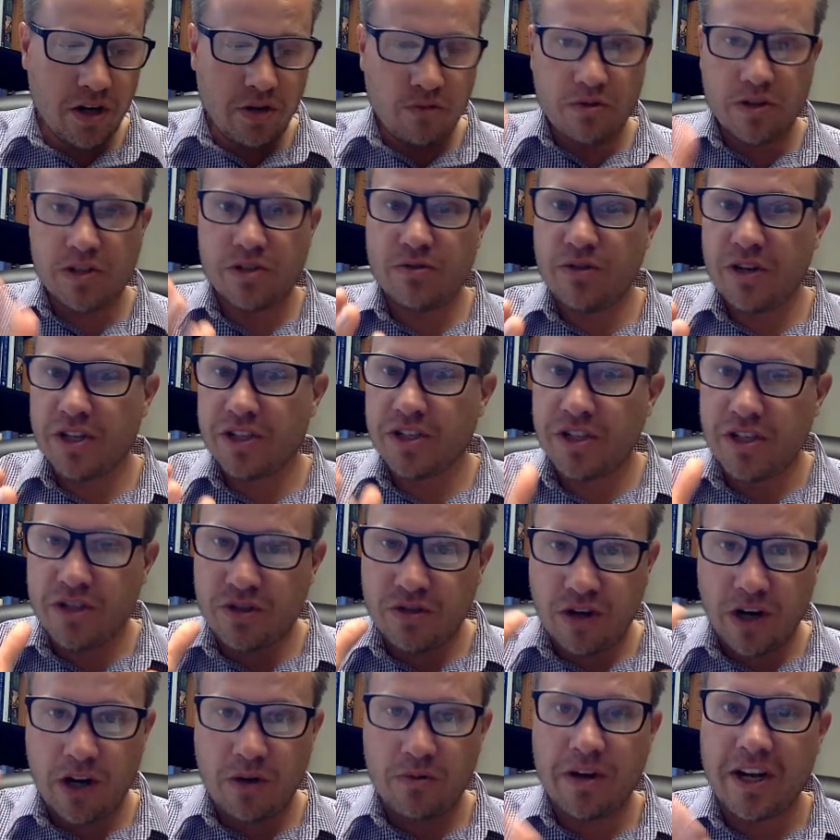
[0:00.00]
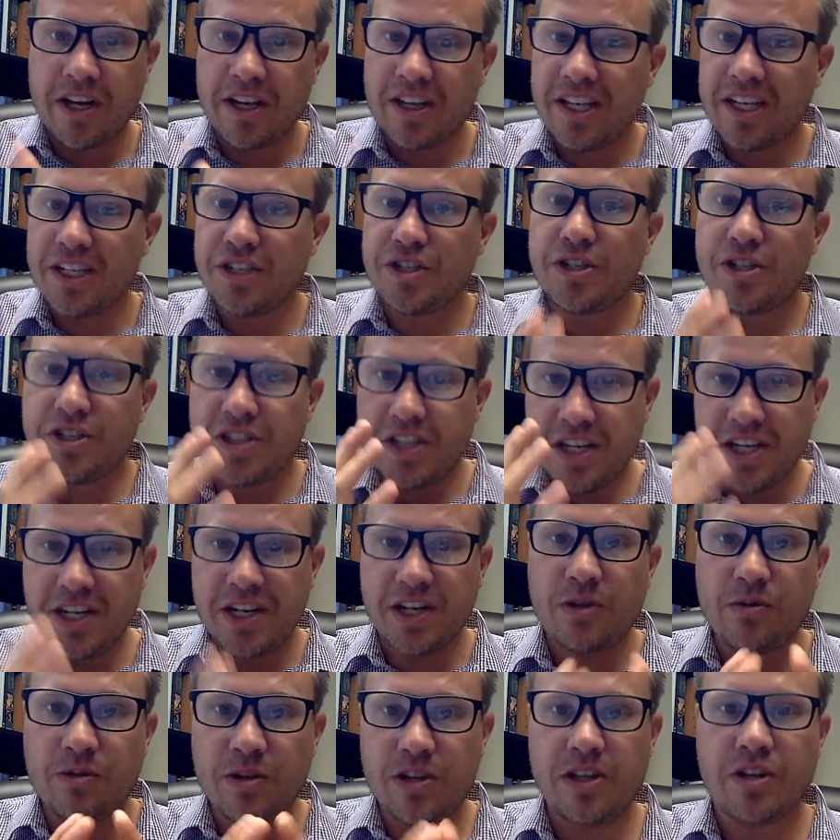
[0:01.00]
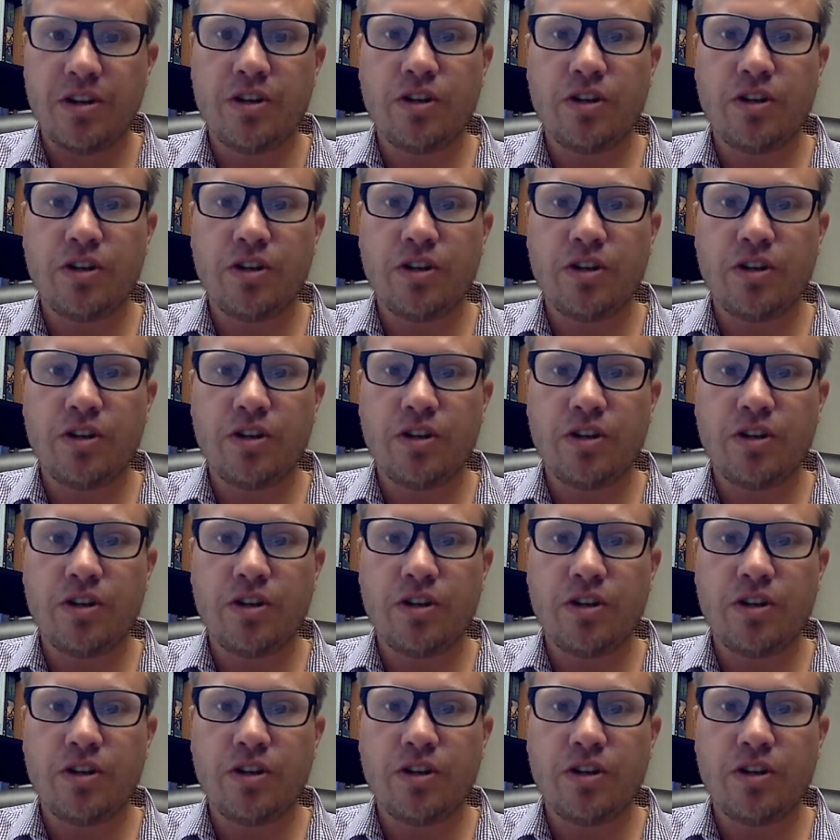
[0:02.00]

restrictions or our regulations here within